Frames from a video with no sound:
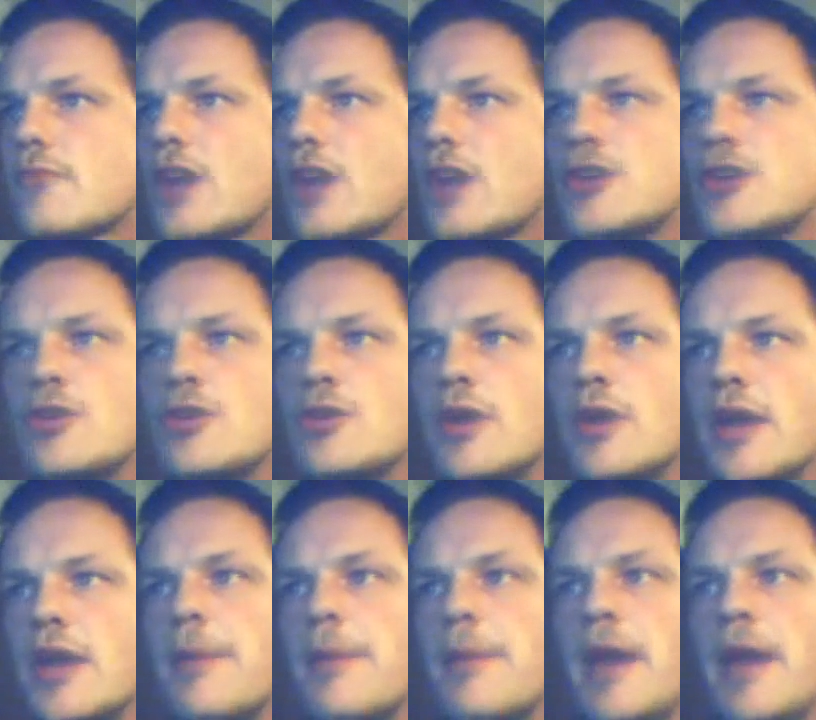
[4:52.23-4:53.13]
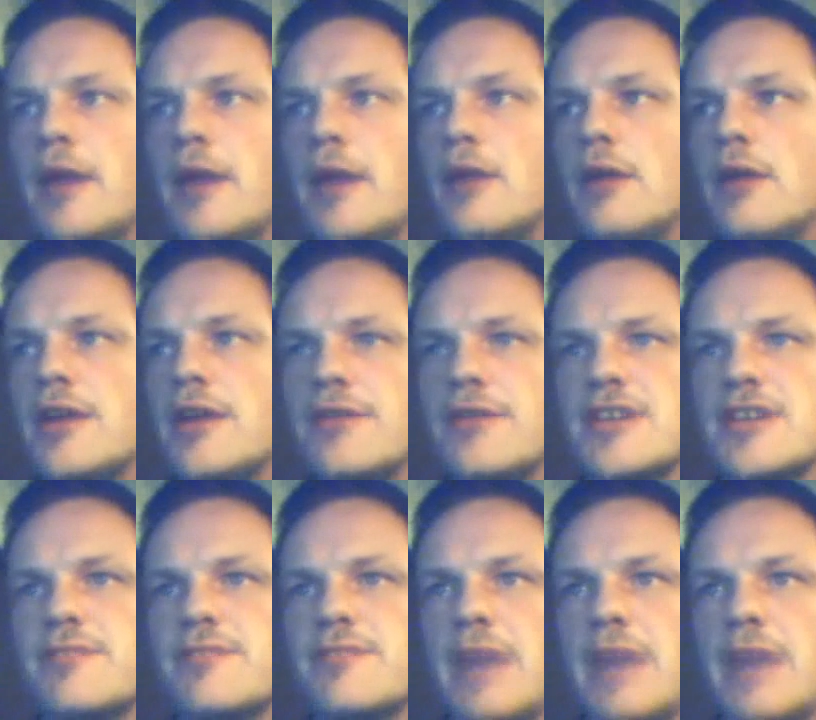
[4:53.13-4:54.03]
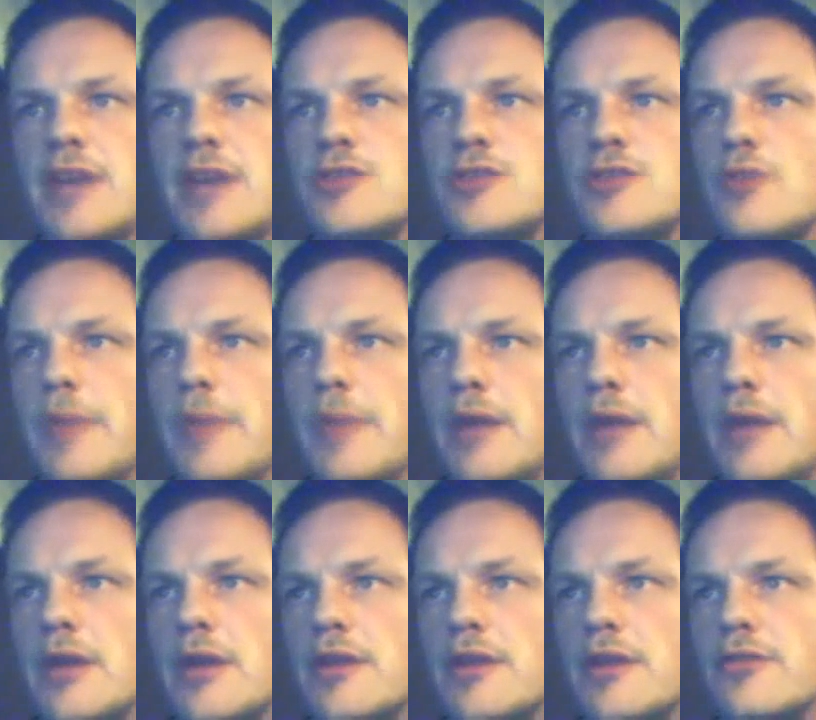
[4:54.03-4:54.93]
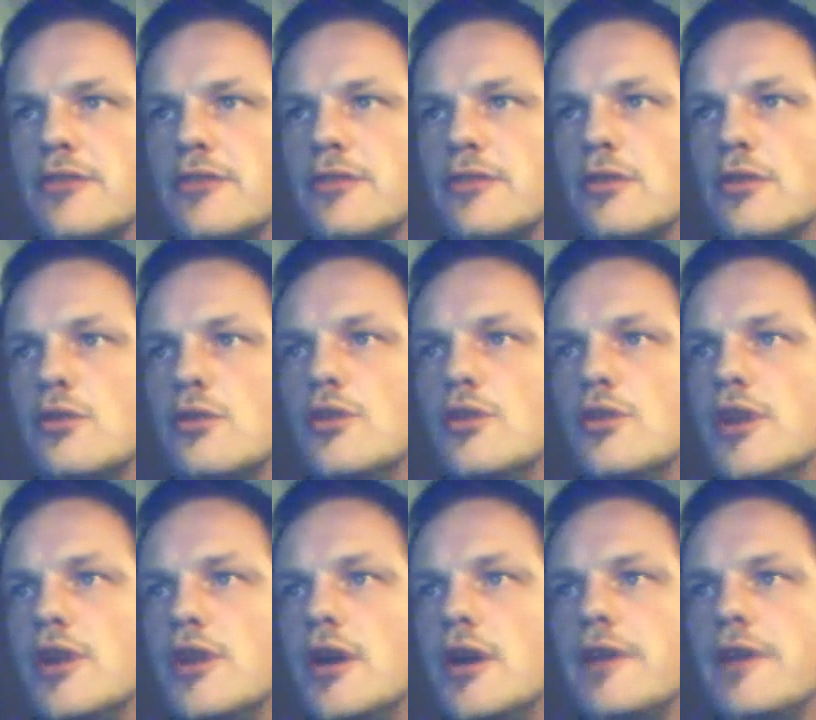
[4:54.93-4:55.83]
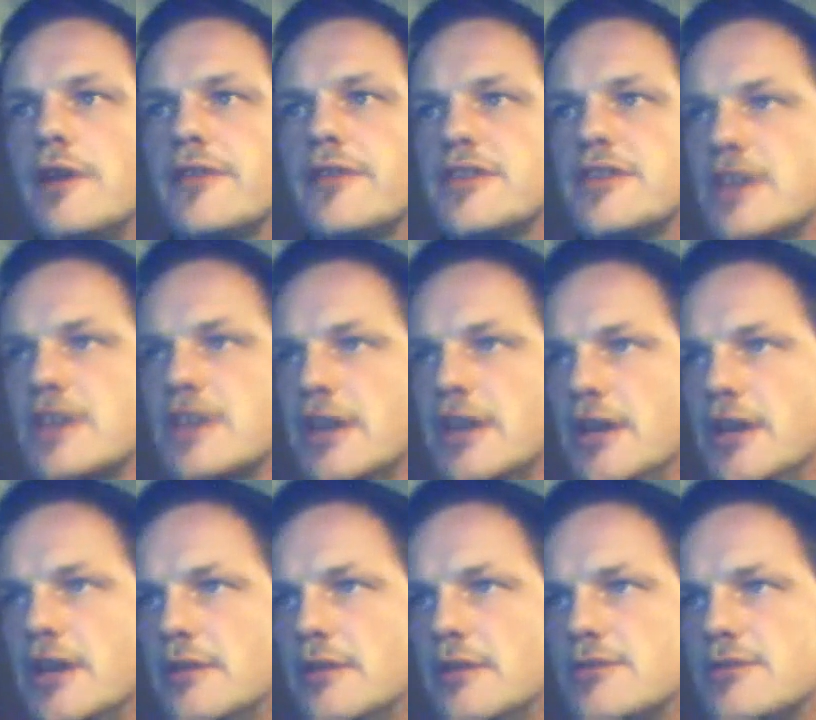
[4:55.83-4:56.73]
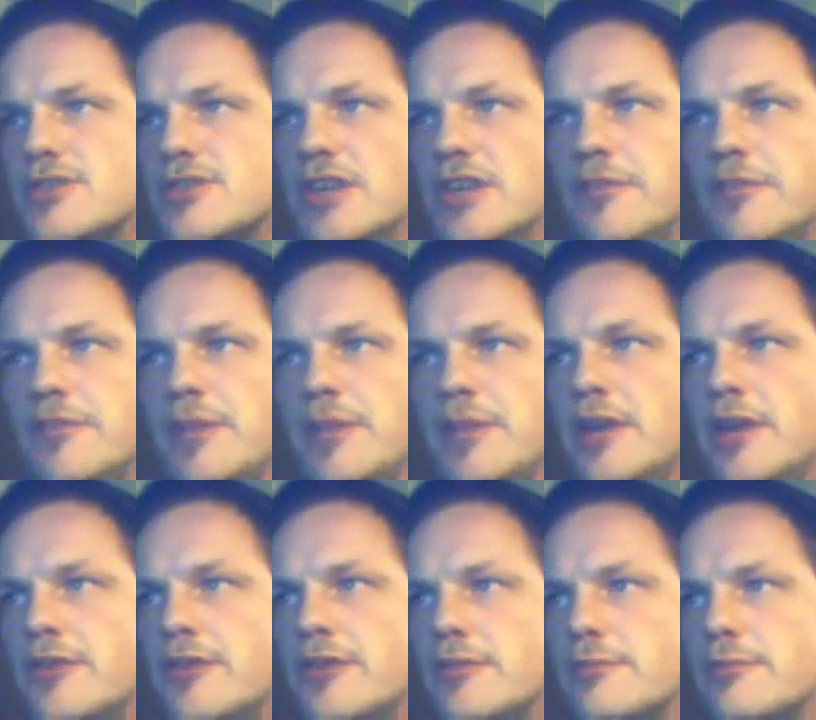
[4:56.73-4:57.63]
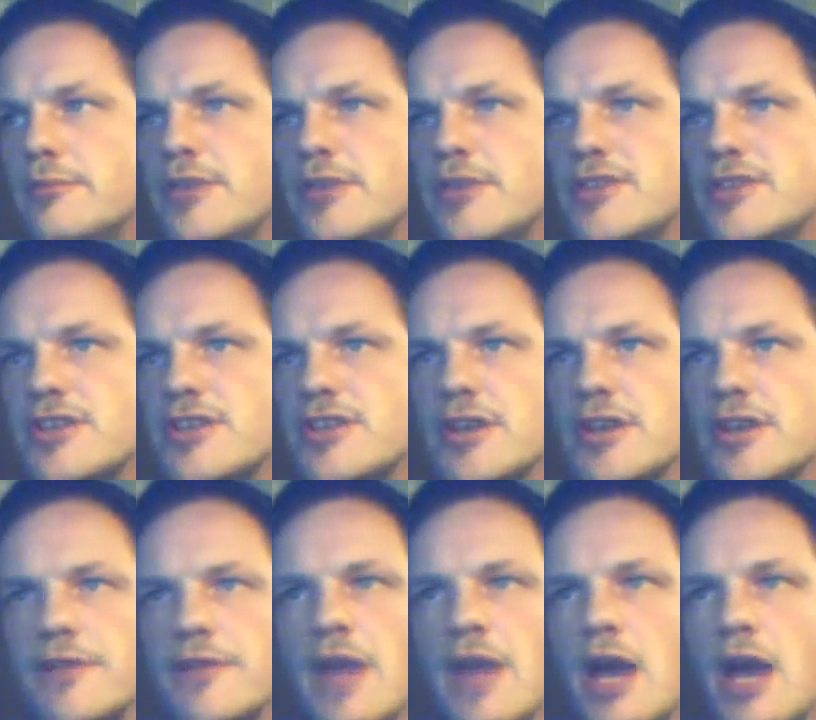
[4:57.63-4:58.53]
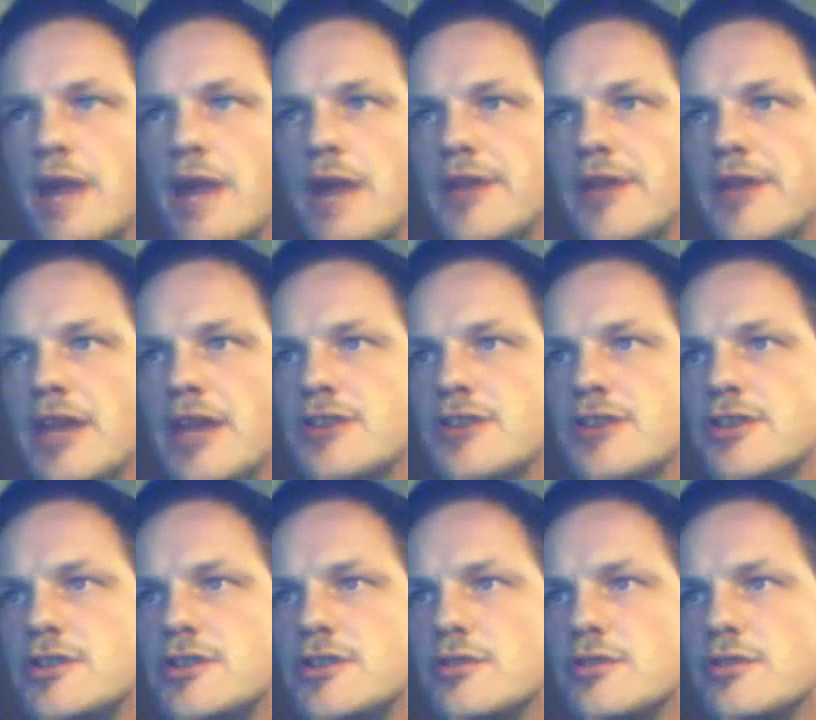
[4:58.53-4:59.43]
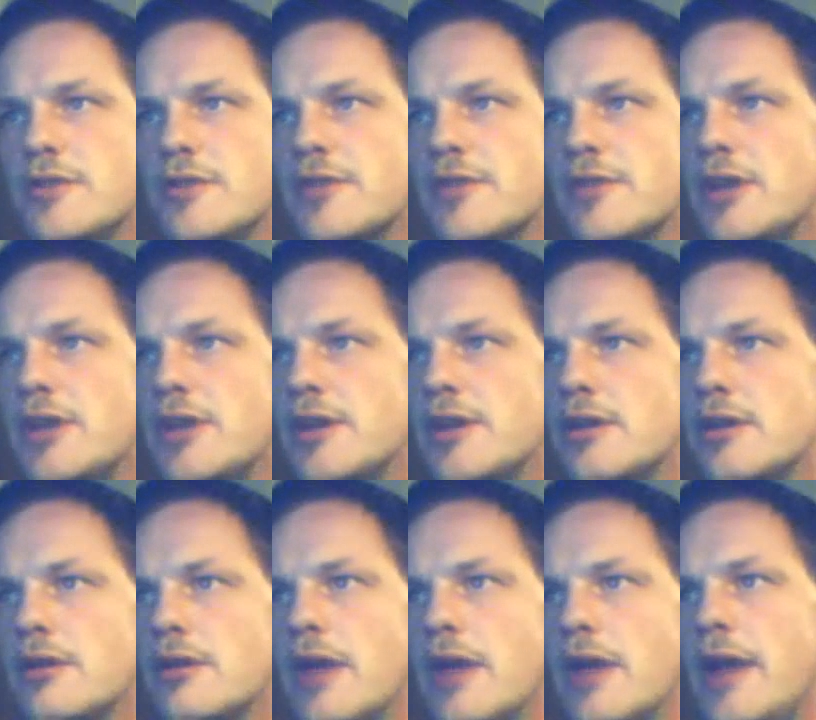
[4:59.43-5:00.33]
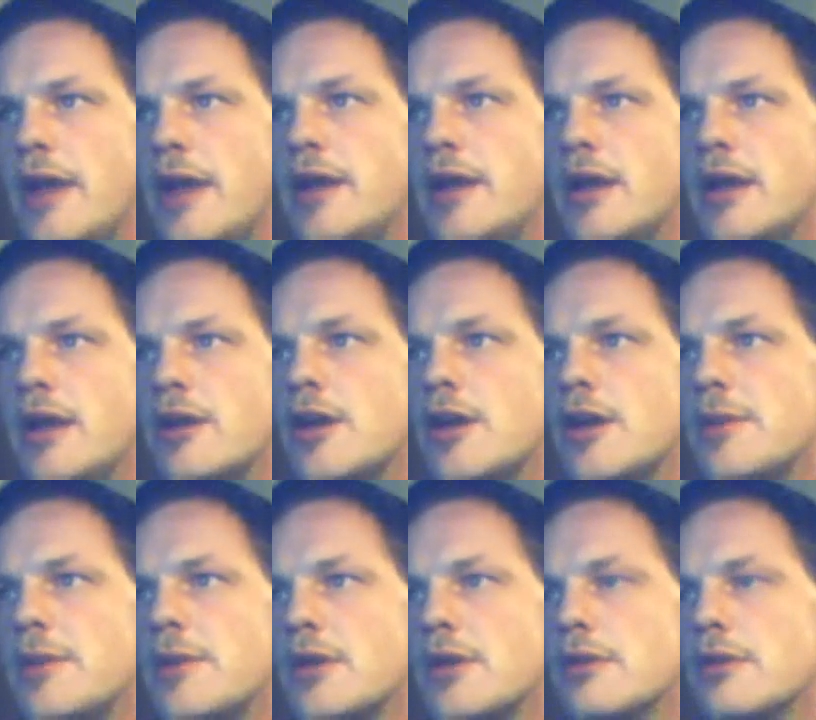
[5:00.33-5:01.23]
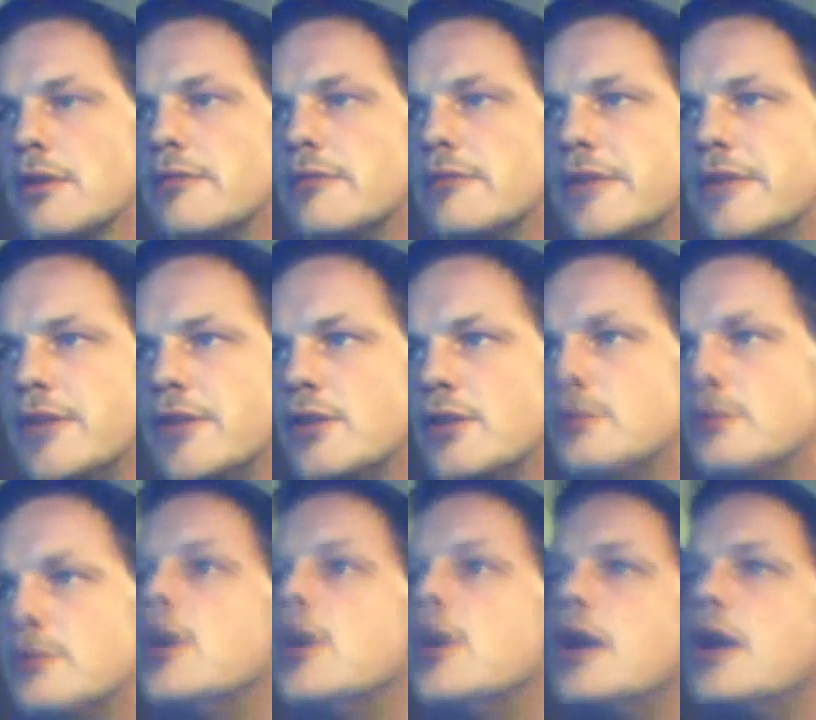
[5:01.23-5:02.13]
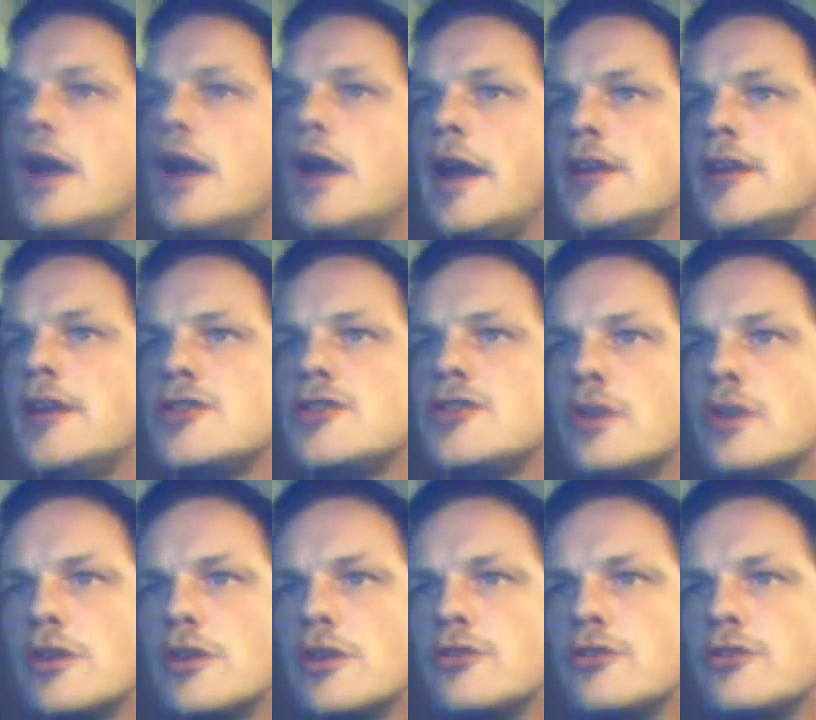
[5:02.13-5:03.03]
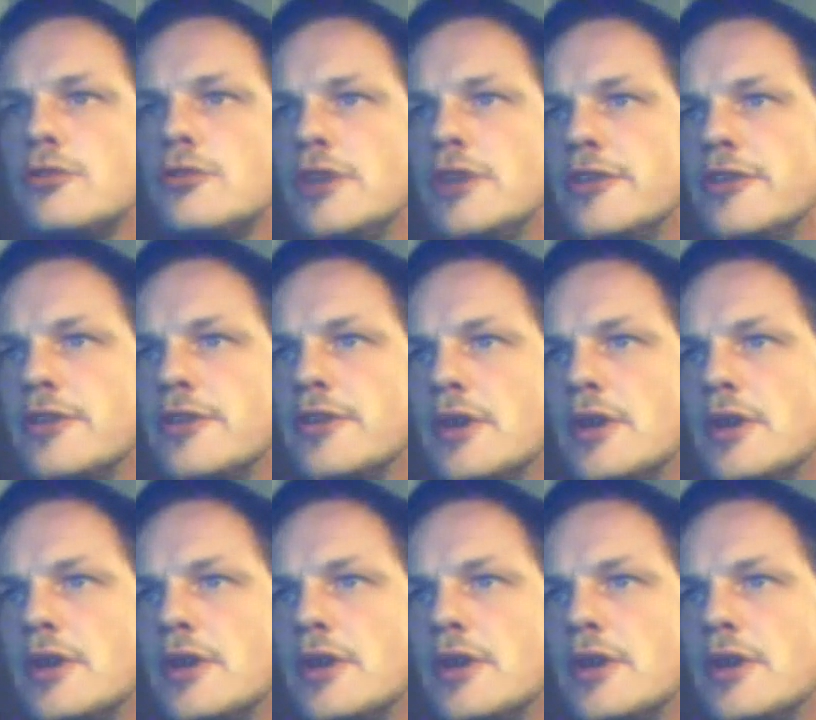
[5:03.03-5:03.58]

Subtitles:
During a panel addressed by two Americans, who loved this idea. Steve Pearson, president of Harvard Institute of Clinical and Economical Review, and Sean Tunis,